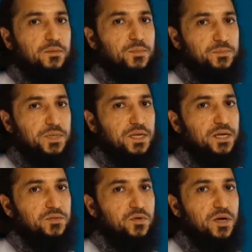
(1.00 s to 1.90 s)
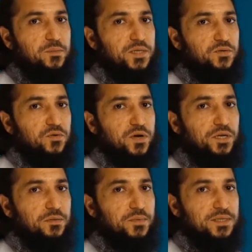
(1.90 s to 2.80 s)
Bismillahir Rahmanir
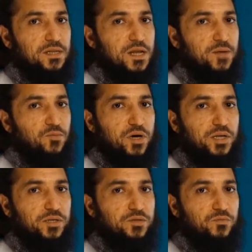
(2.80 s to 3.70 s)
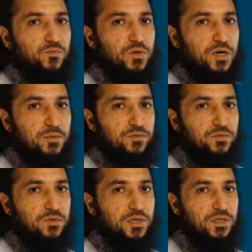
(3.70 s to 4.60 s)
Rahim. Assalamu alaikum wa
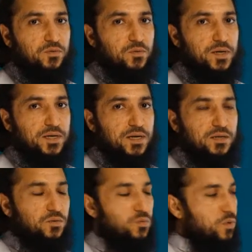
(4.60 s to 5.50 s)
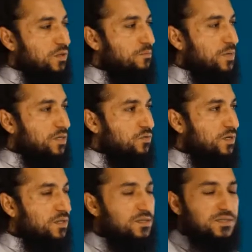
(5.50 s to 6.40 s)
rahmatullahi wa barakatuh. Welcome back to
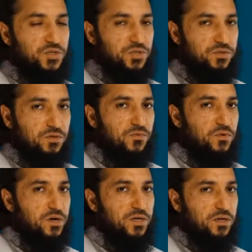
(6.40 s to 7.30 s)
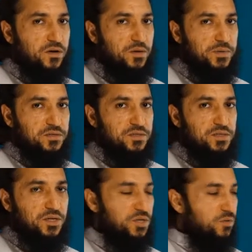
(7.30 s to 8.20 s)
another session of Qur'anic Arabic
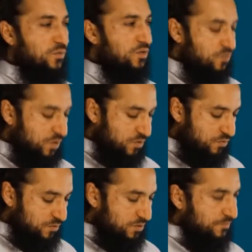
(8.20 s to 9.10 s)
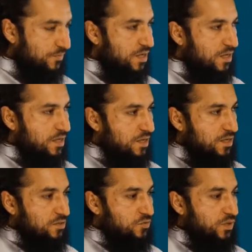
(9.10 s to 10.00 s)
Recitation with Tajweed Rules.
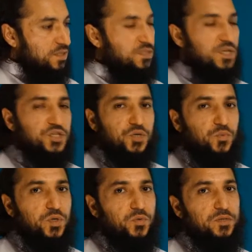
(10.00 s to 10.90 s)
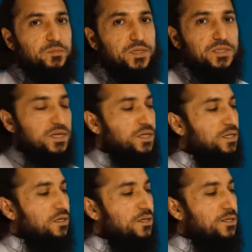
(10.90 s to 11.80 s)
So in this session we will be
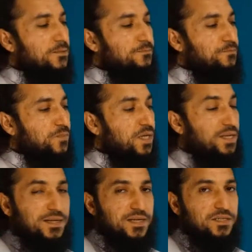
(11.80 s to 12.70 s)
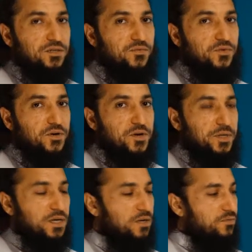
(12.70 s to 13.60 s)
studying another letter of
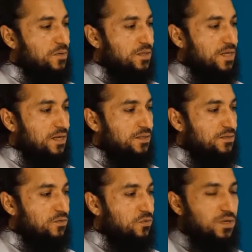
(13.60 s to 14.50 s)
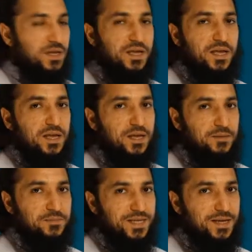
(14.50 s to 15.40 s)
Arabic alphabet that is called
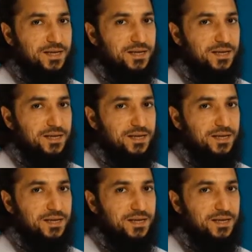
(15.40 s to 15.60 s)
Hamzah.